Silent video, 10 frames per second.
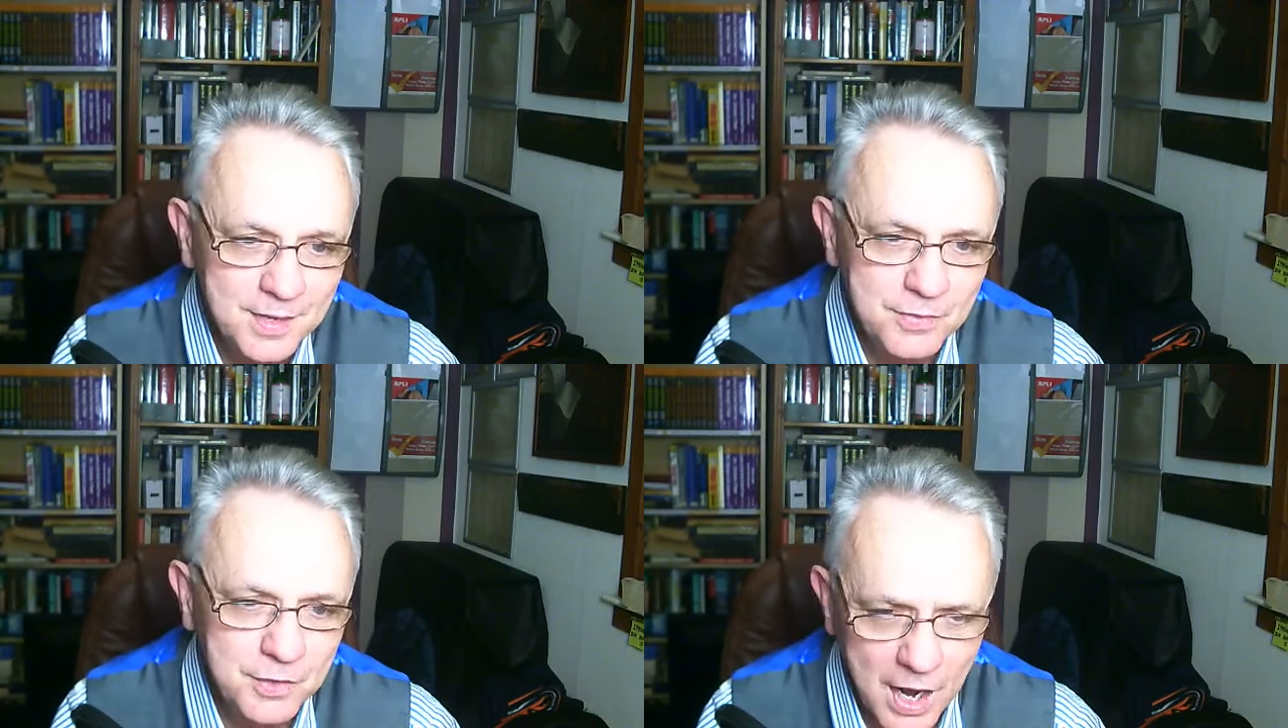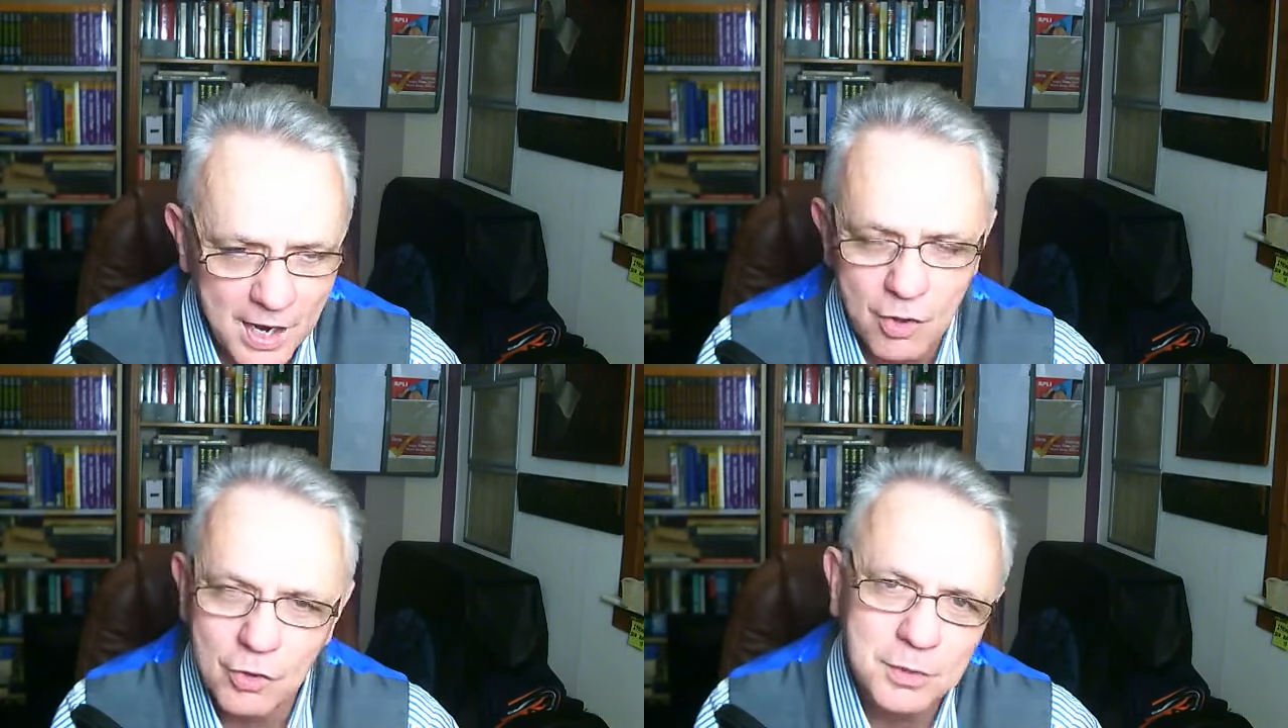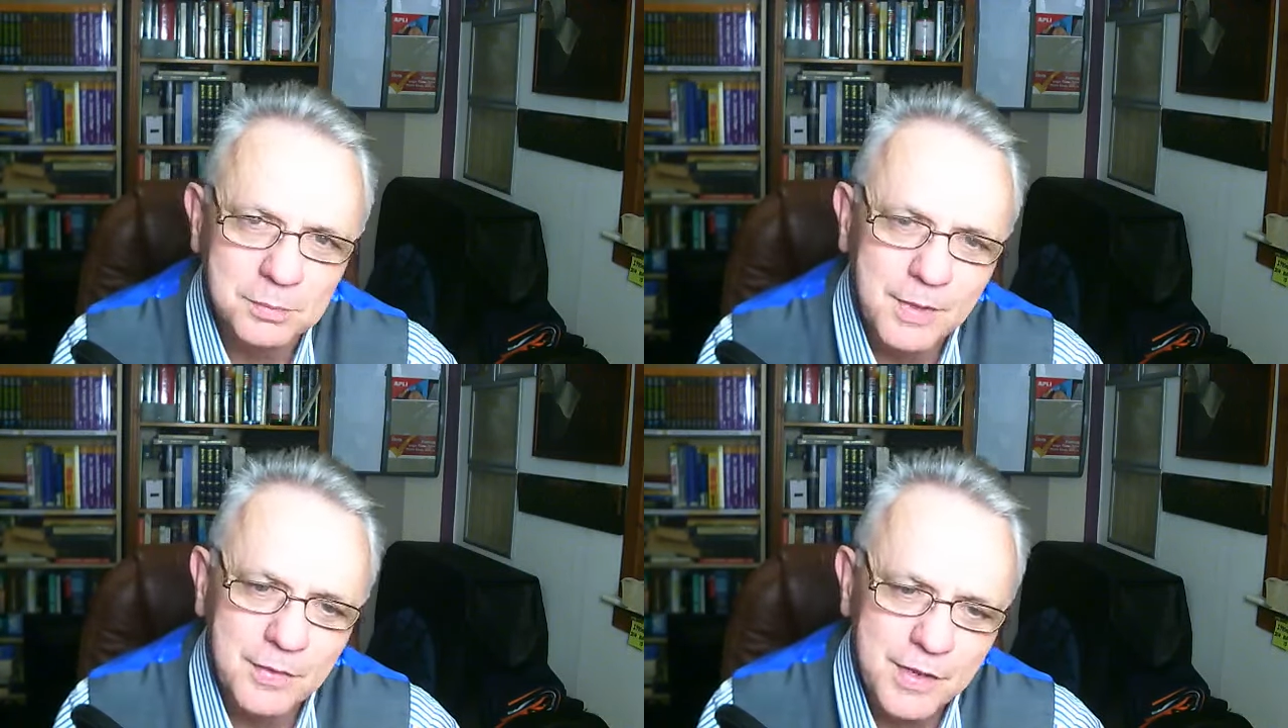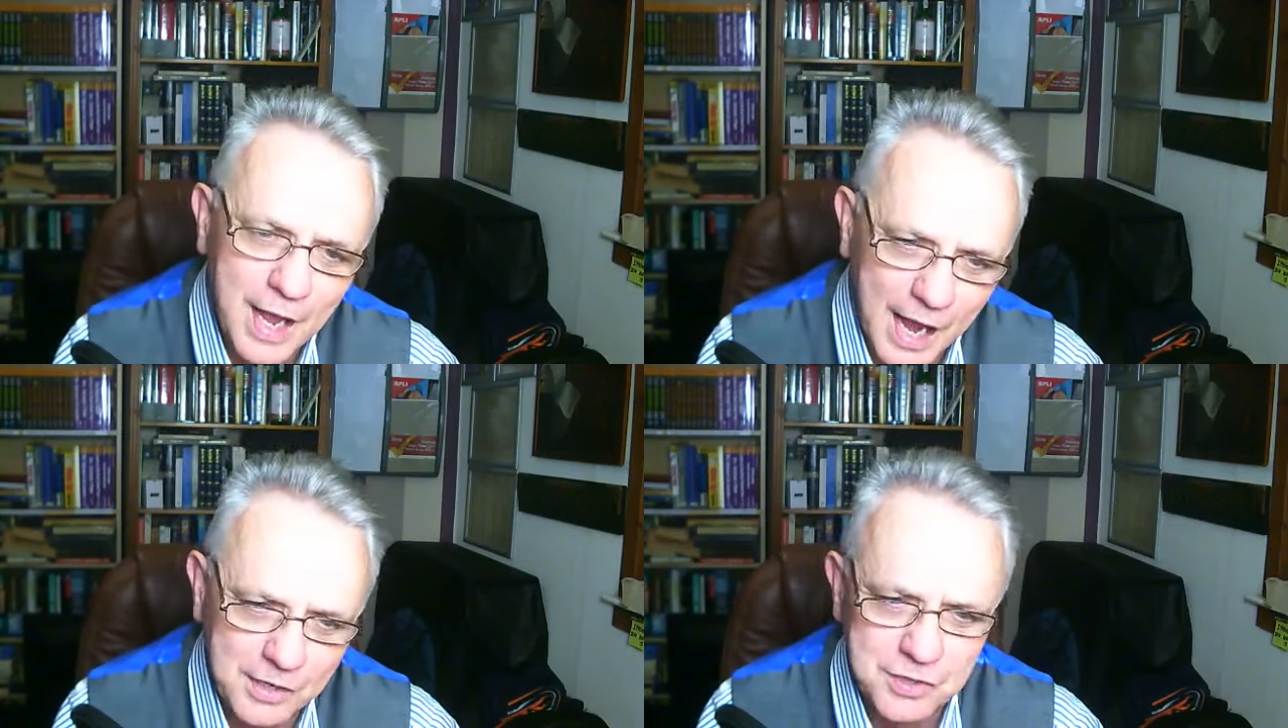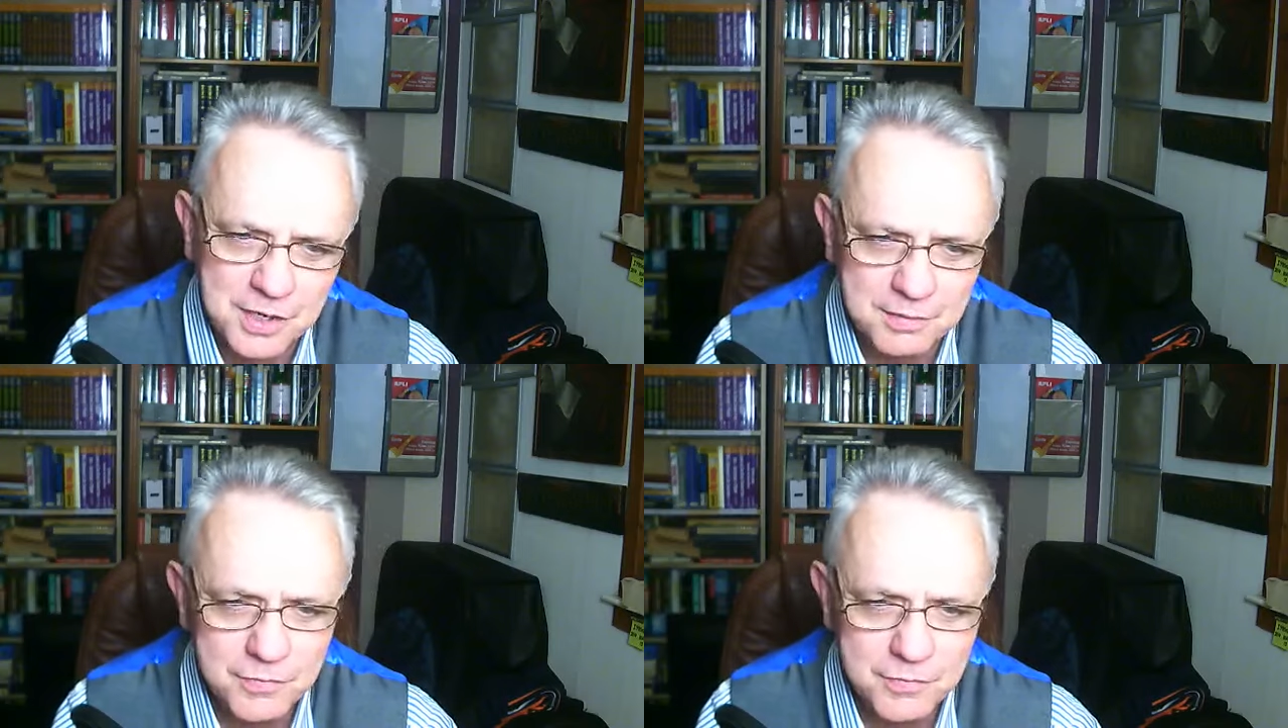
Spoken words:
The dialogue, the acting,